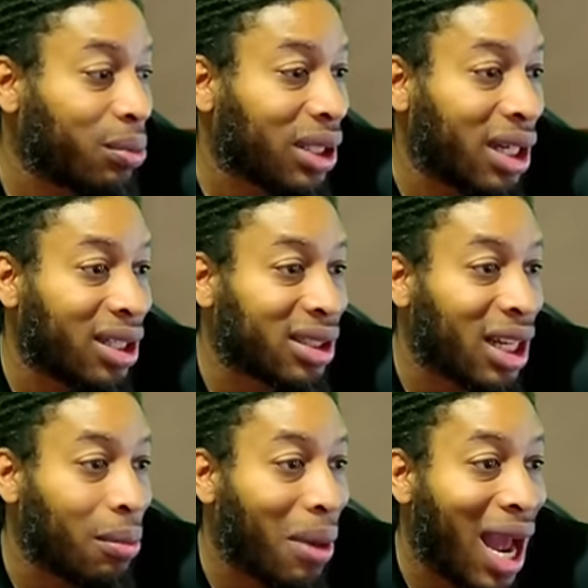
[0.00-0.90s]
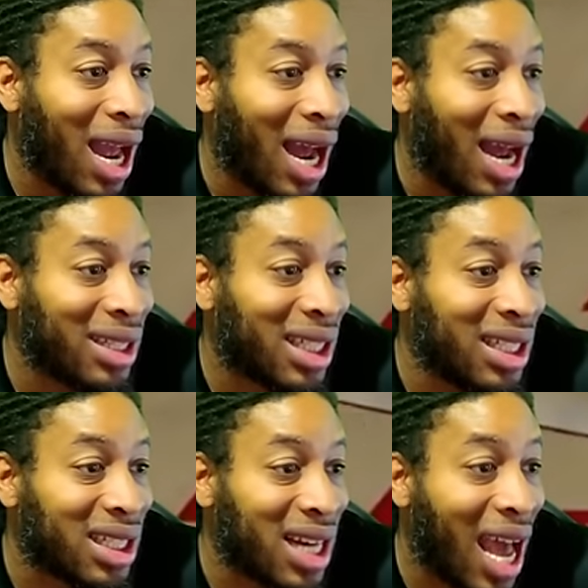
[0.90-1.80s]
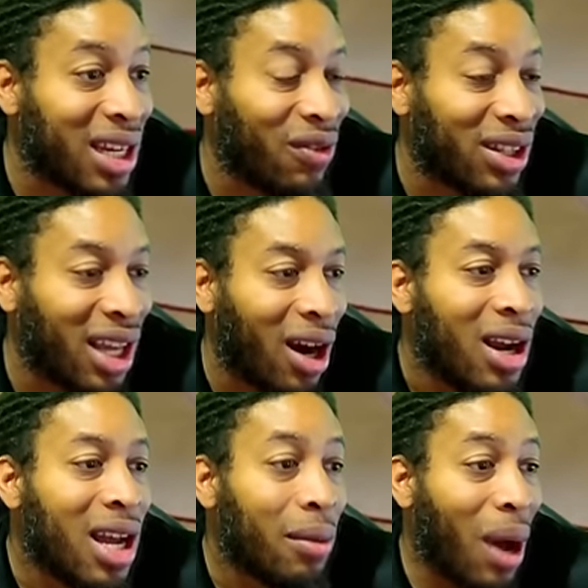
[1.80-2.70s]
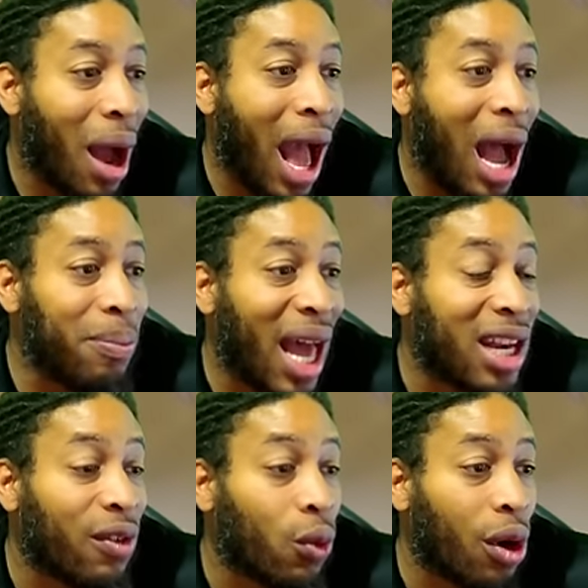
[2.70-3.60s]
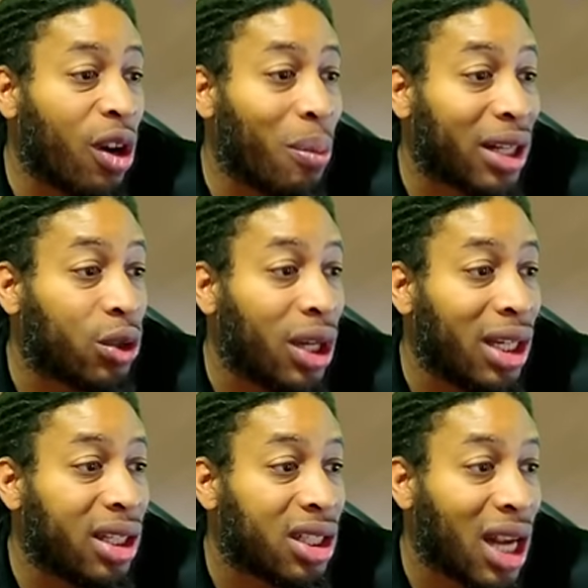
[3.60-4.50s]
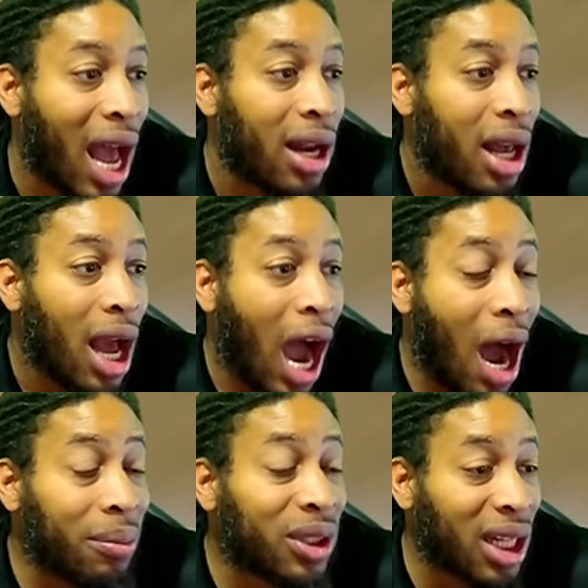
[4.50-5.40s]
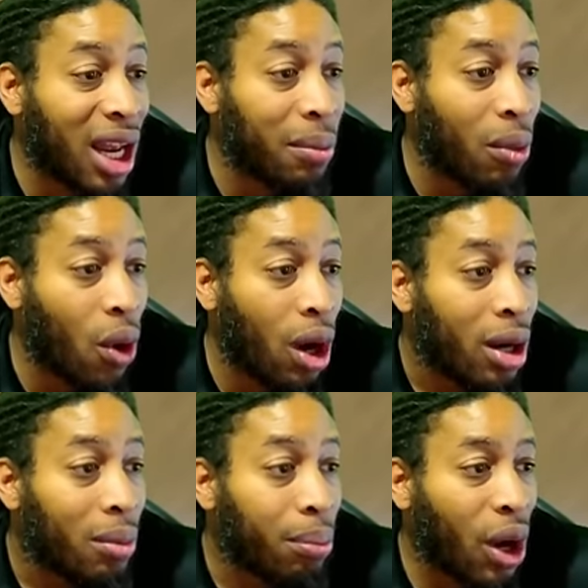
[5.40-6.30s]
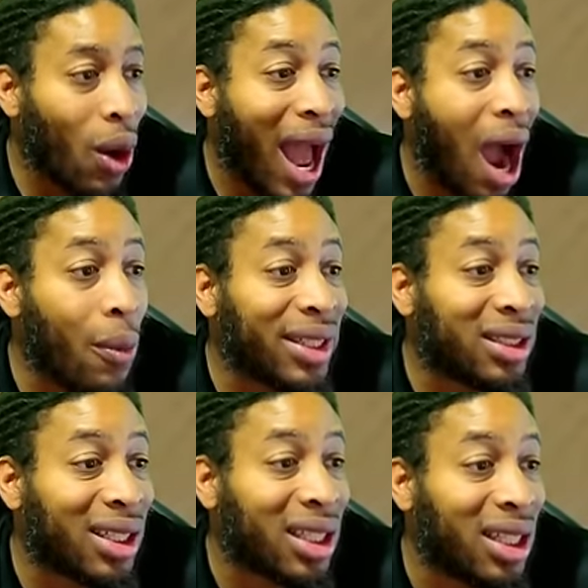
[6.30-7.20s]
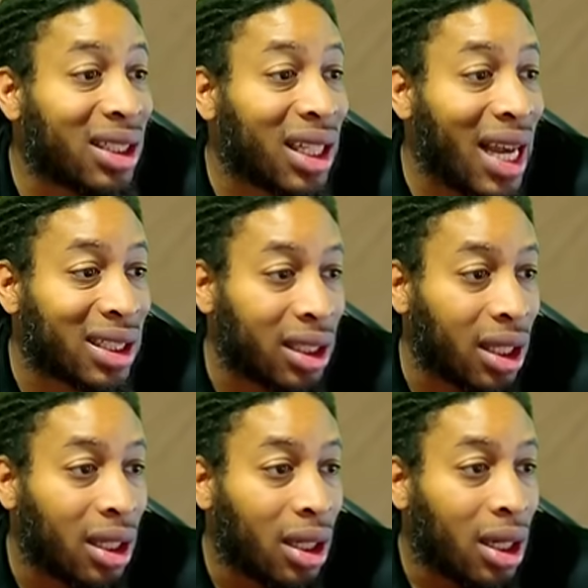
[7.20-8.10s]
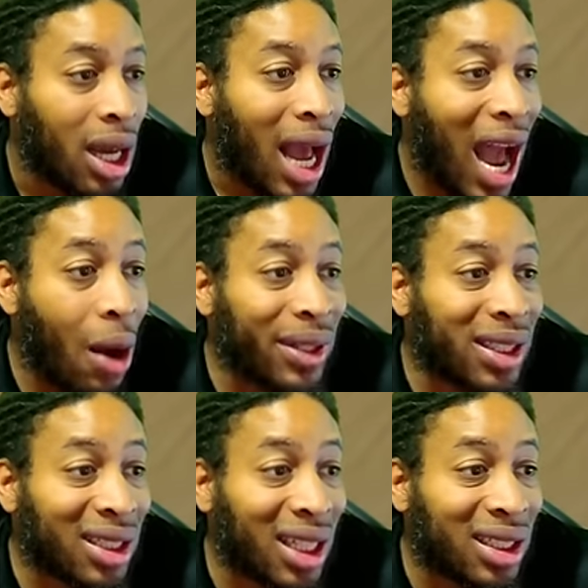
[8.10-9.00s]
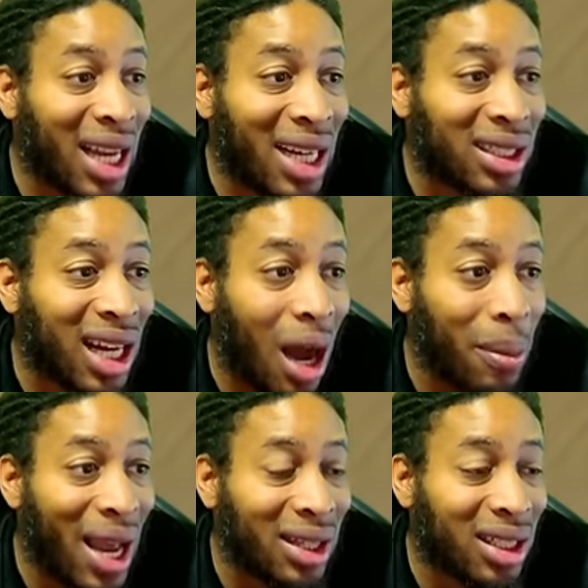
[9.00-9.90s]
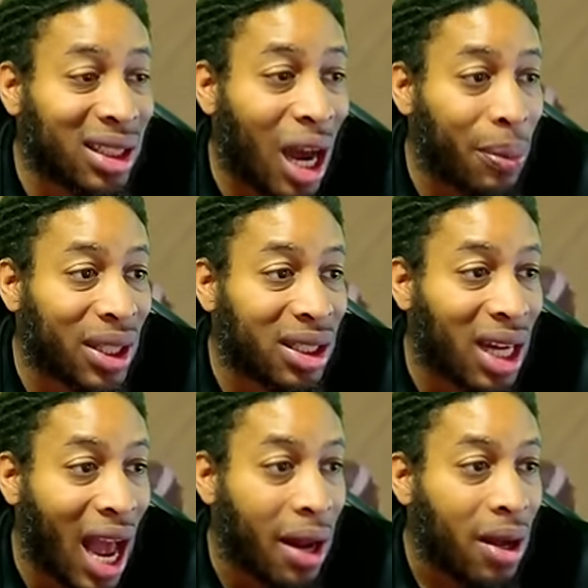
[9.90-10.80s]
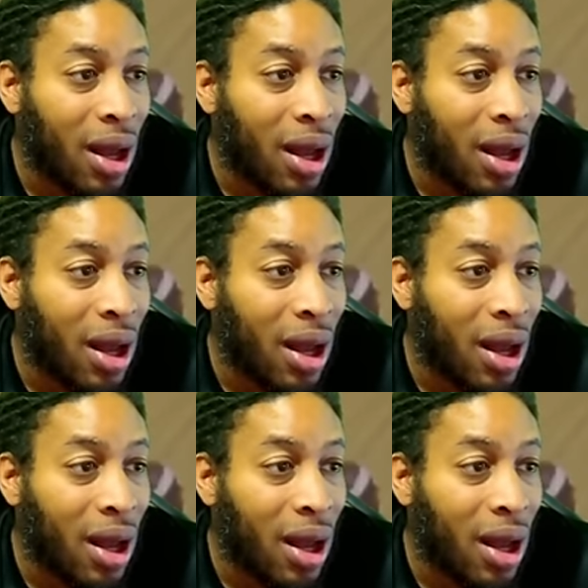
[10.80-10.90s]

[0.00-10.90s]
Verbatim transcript: because in my eyes, he's not even there. I, I'm not even worried about you hitting the shot. I'm saying more, bro, how is this contested? How is this contested? I'm at the top of the shot.